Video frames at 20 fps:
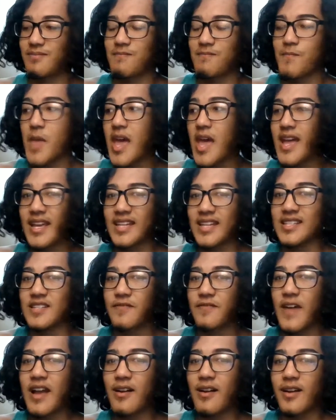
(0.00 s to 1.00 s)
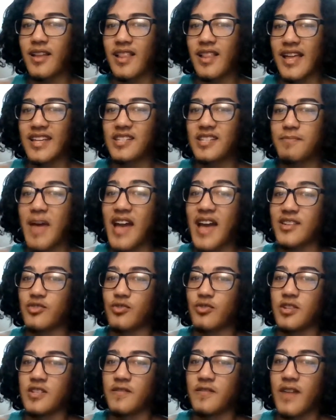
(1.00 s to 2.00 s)
very, like, his backstory
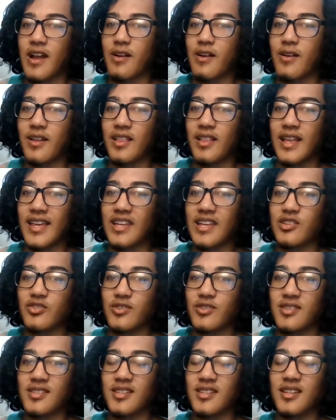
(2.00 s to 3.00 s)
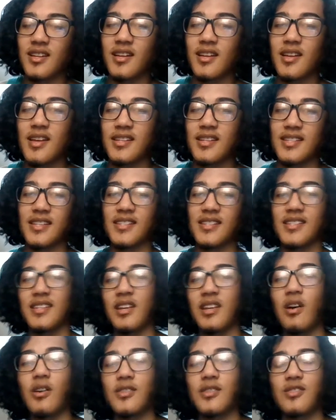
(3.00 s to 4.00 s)
is very, like, interesting, since he
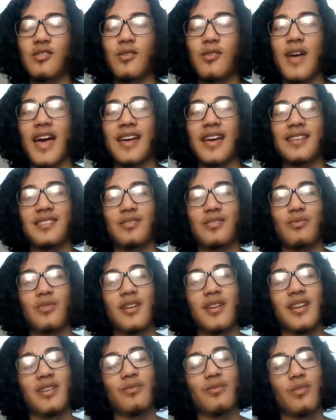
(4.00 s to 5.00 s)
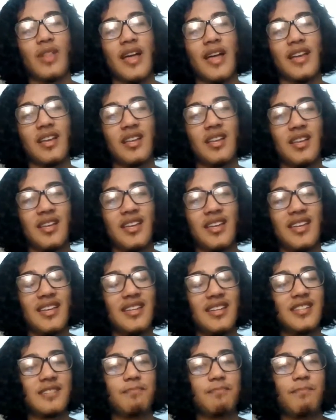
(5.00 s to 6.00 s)
also has a run in, like,
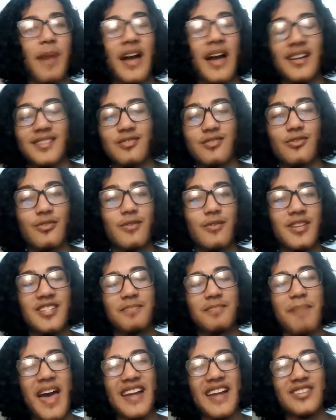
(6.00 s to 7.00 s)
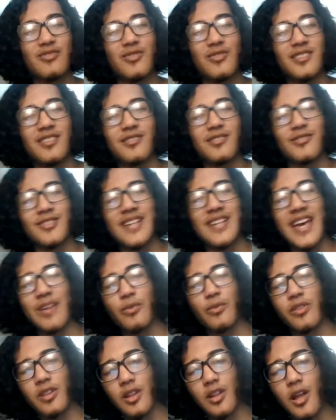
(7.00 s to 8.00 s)
his backstory is also tied with
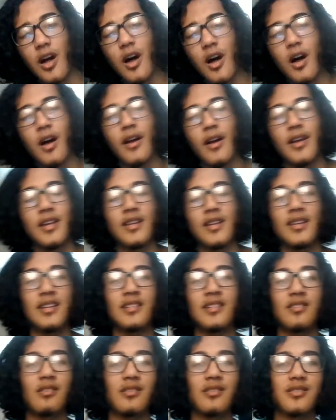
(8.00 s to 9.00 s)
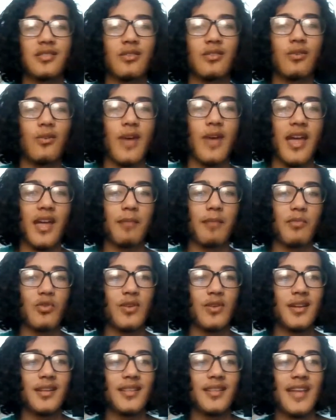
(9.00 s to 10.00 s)
Law, and he's also a
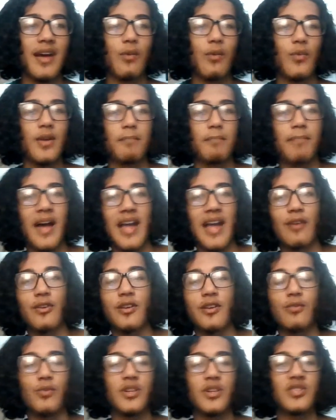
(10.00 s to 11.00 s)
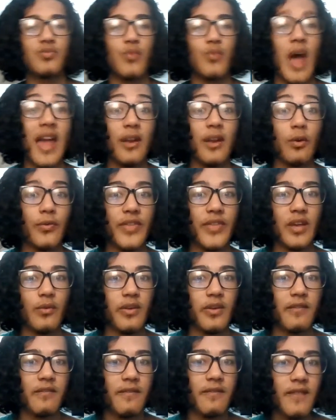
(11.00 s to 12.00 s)
Marine that went pirate, which I don't think
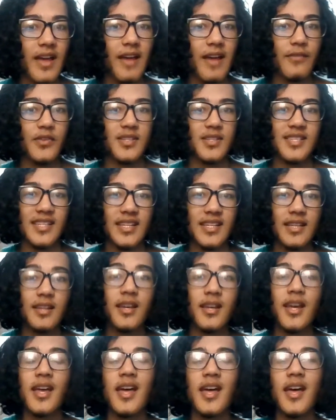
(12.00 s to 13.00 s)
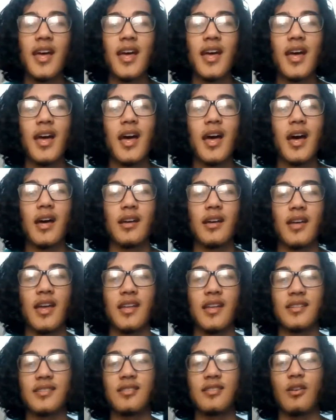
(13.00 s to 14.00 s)
we've ever seen. And
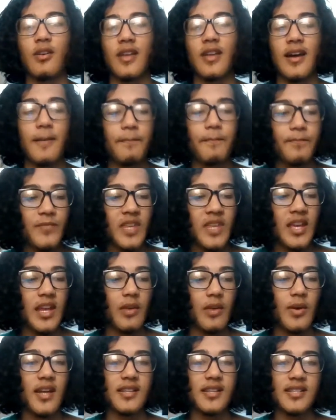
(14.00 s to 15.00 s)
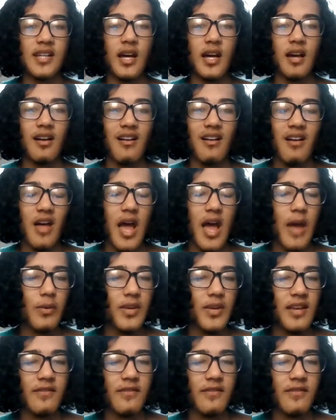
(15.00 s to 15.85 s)
so yeah. Anyways, I would give it a